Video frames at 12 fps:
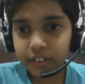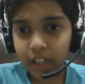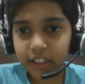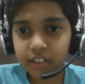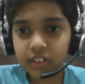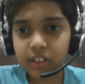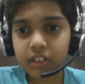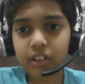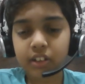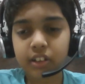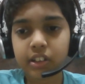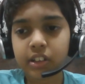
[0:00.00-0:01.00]
Like
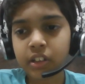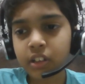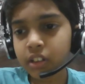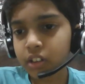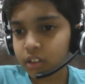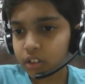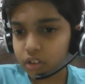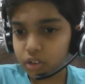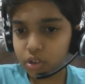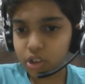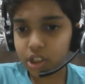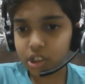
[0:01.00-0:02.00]
seriously.
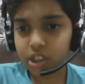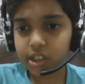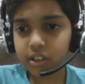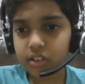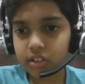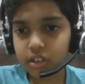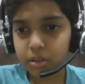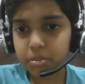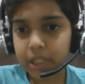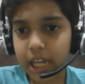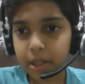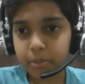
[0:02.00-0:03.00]
Okay, let's say
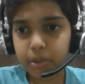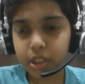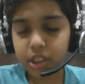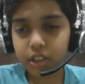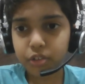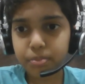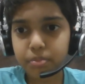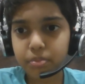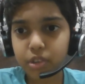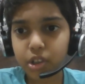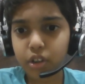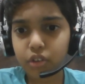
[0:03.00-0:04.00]
black plays
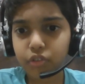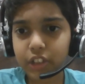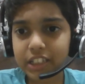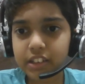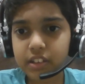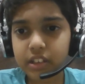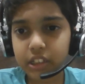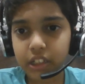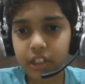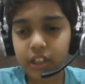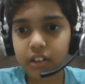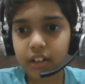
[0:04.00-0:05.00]
queen
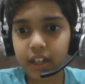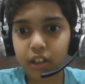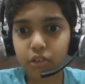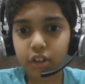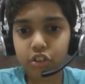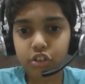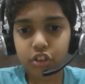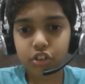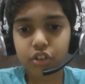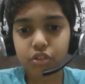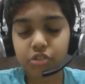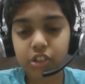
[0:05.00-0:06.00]
c8, trying to exchange
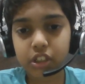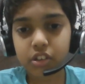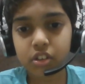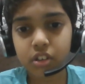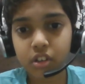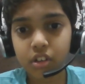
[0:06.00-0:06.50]
the queens.